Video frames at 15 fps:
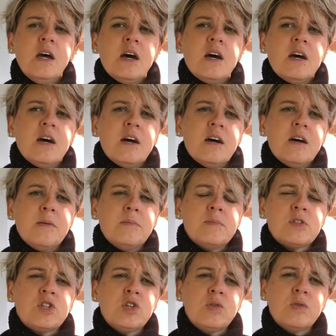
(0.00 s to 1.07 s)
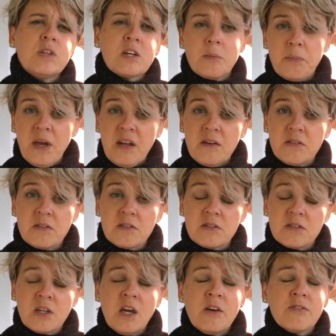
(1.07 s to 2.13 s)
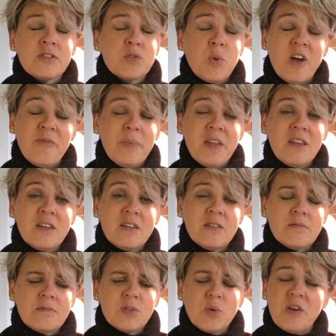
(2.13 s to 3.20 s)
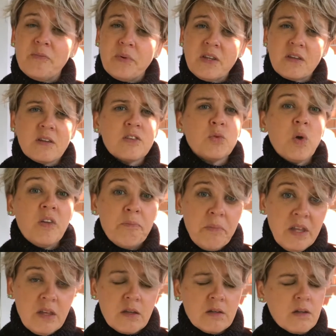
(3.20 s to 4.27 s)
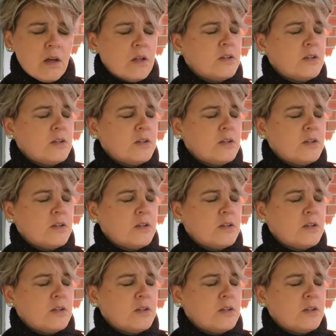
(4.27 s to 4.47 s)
to the competitors for $12 million.